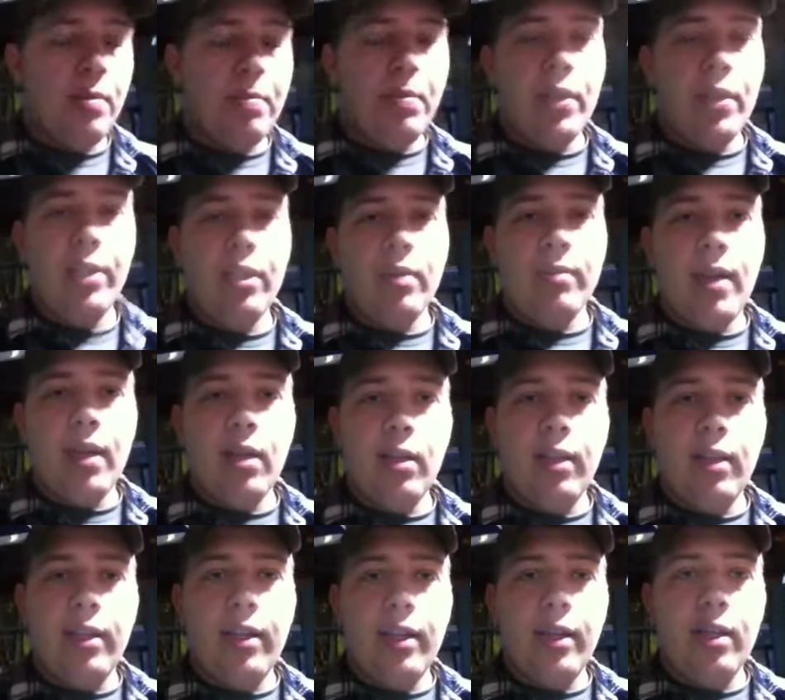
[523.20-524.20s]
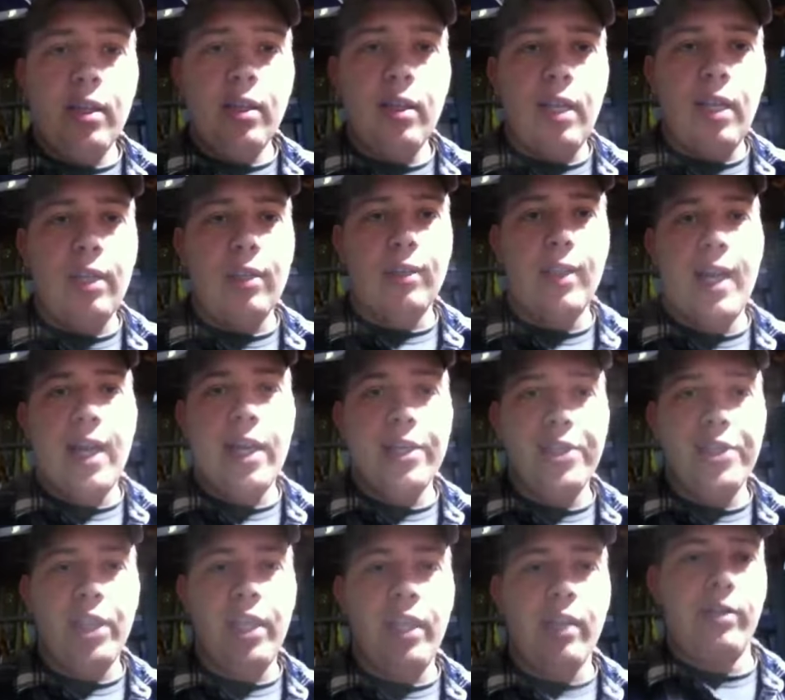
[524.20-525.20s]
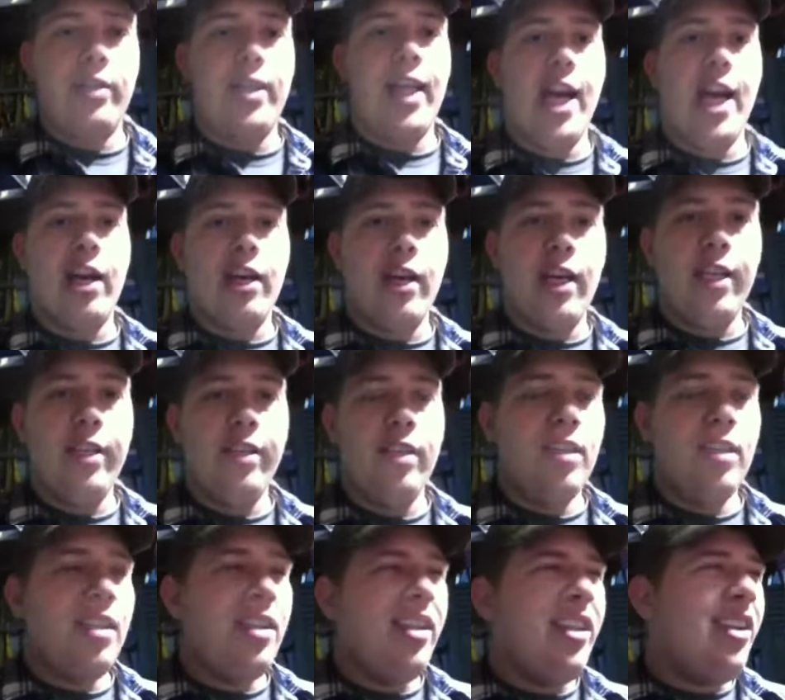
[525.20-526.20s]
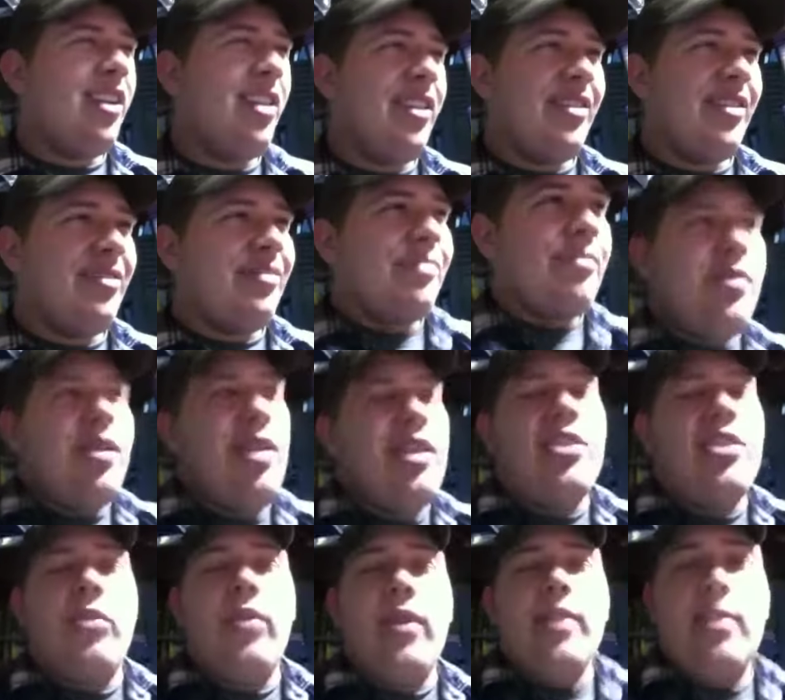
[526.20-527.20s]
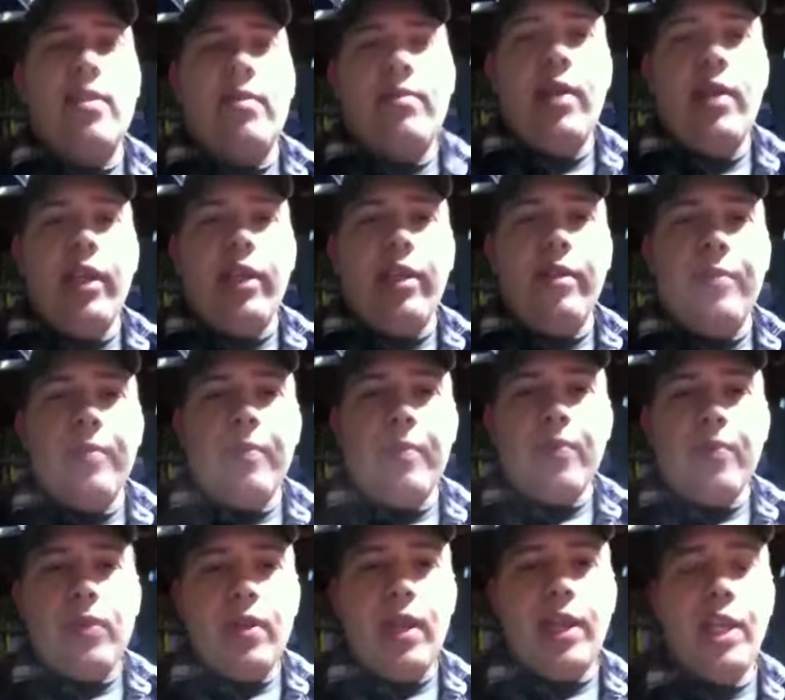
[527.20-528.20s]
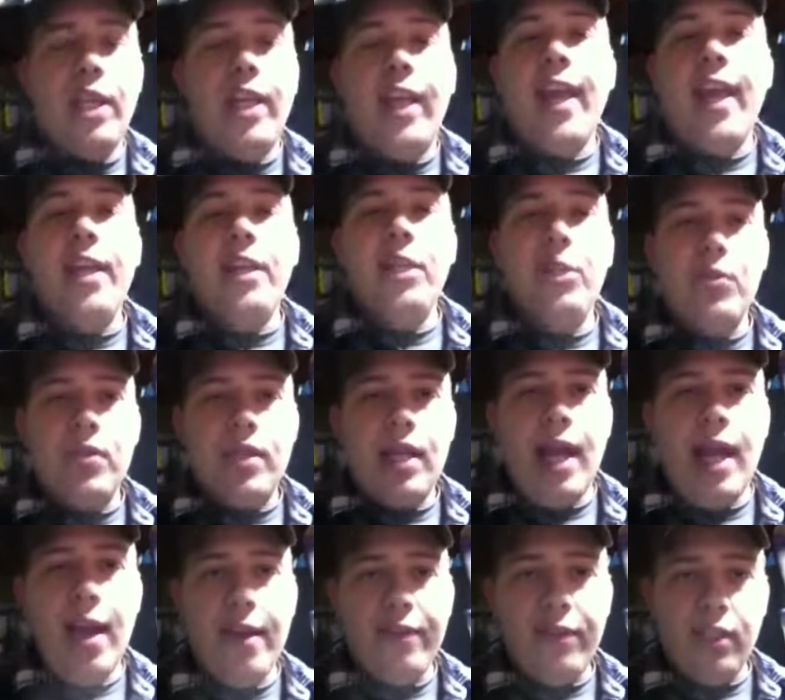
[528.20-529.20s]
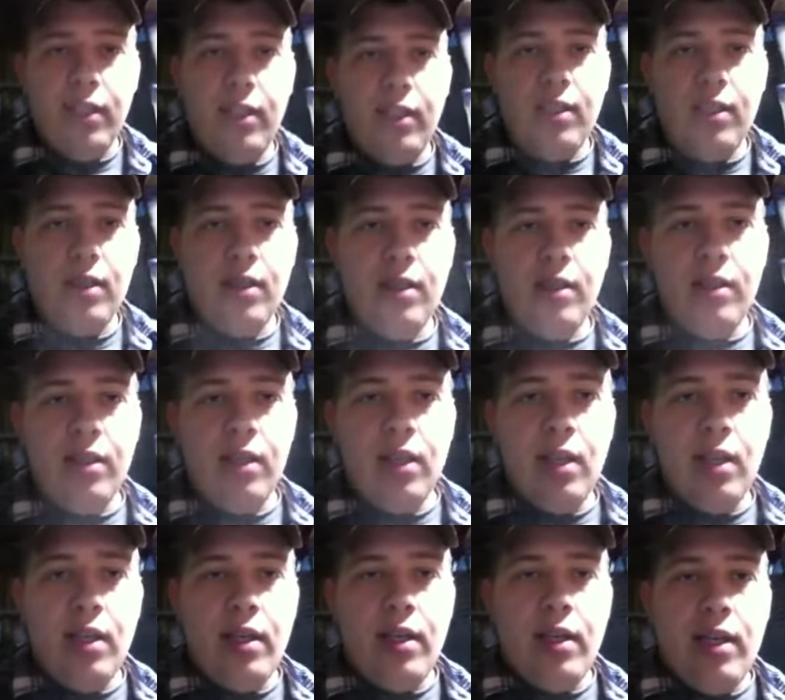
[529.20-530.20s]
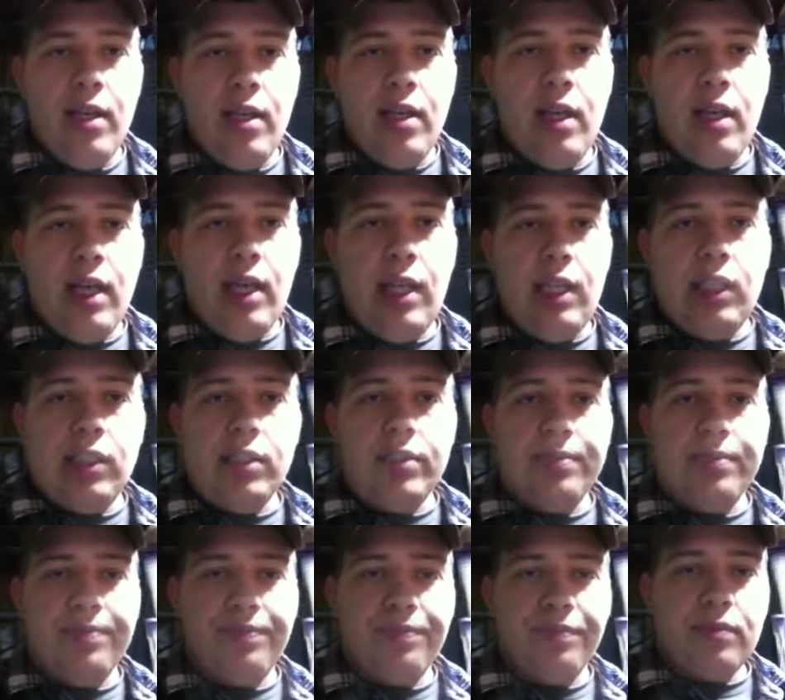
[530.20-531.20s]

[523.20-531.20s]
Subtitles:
putting your metal in there, it'll catch it, it'll tear it. It's a waste of money. Now you can't use the heavy, the